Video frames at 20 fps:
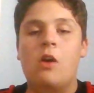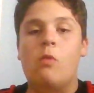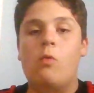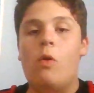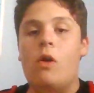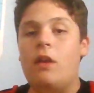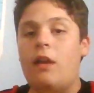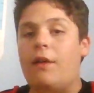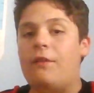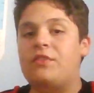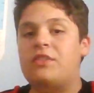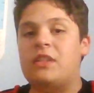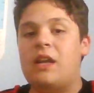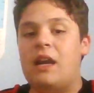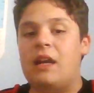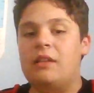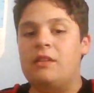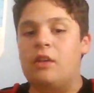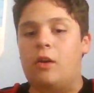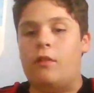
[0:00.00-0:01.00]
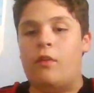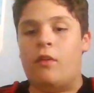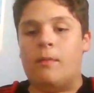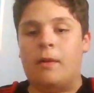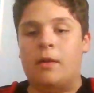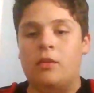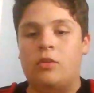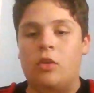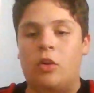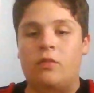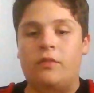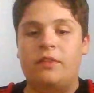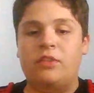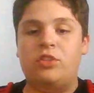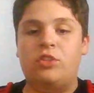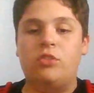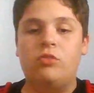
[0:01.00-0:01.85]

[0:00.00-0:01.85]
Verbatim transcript: One offside, though, for Moldova,